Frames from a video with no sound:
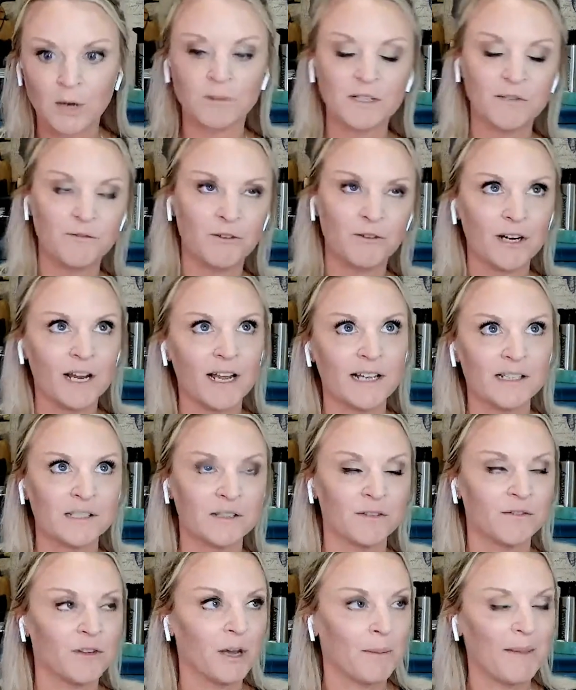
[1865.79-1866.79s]
different kinds
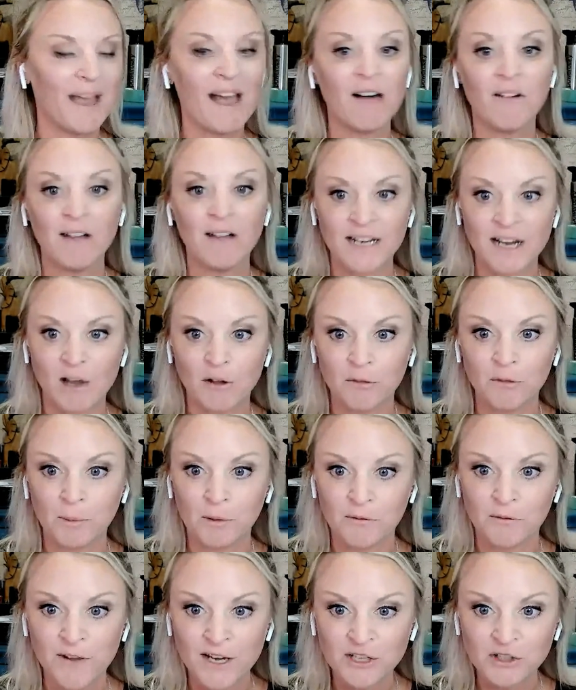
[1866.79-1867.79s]
of allied health
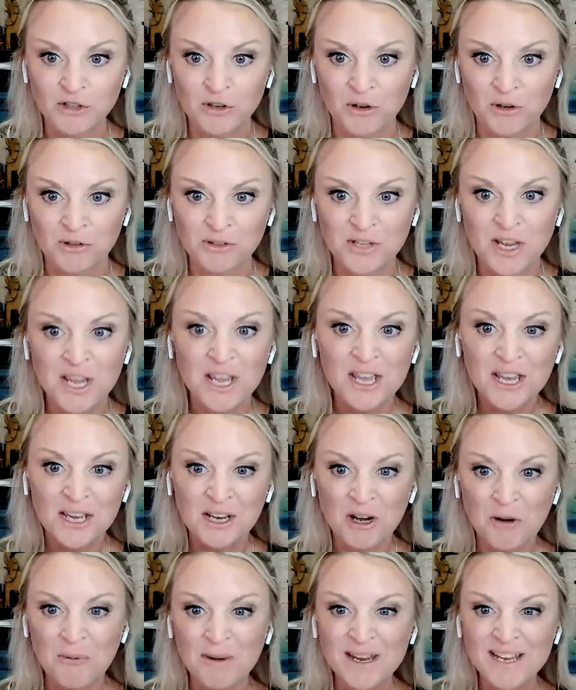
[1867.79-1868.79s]
professionals,
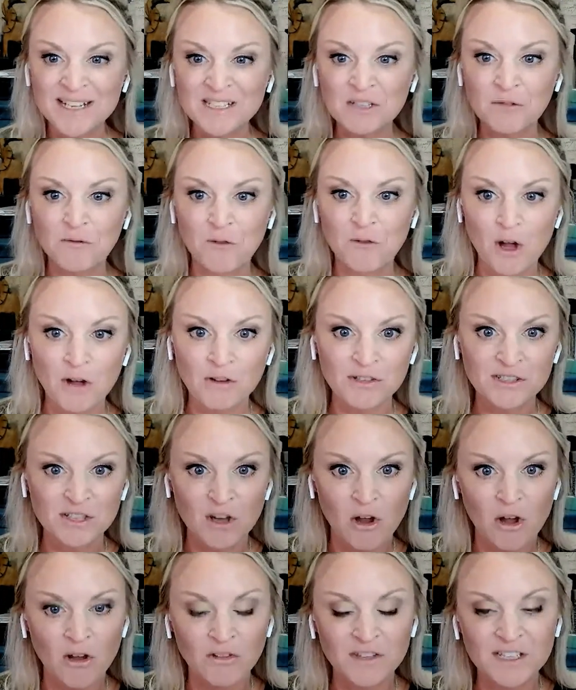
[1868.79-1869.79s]
we get to fall into
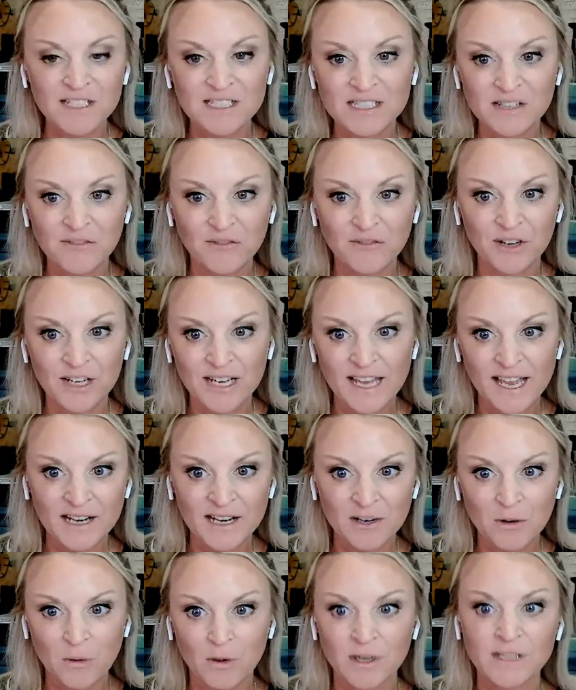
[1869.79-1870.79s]
all these different
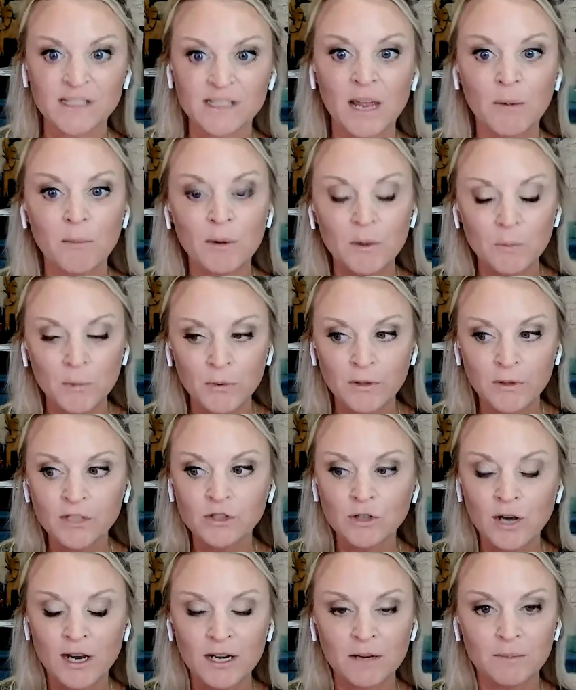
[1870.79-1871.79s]
categories, and we really
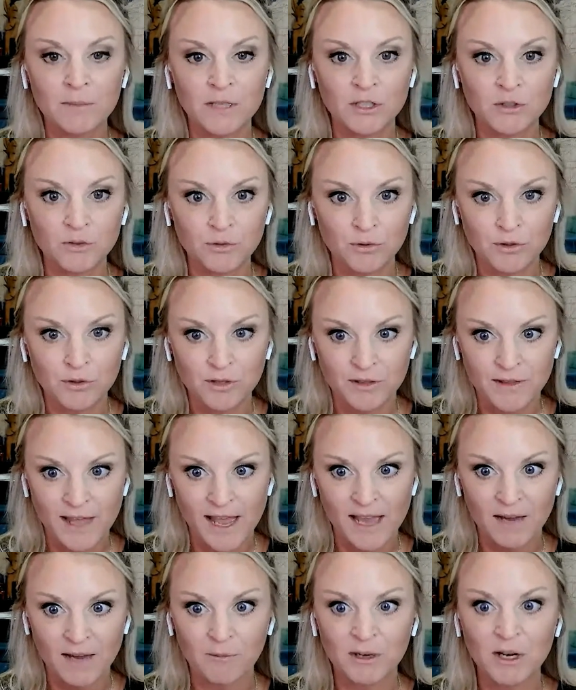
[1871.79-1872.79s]
try to be true to
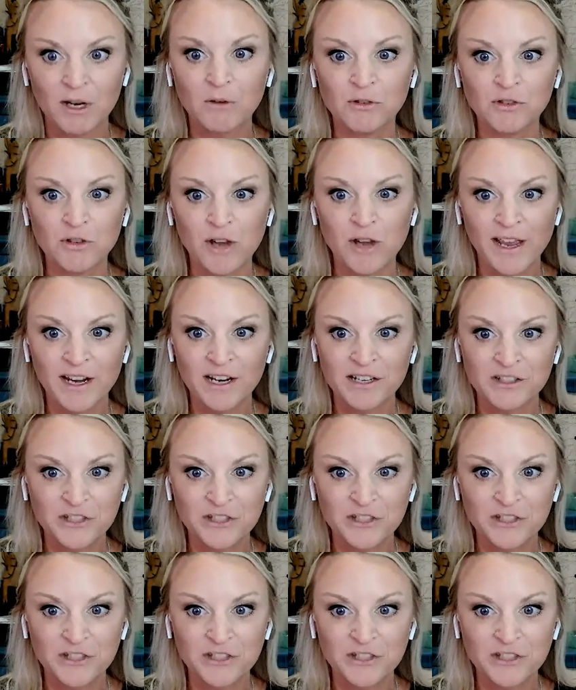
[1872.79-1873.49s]
that. We don't try to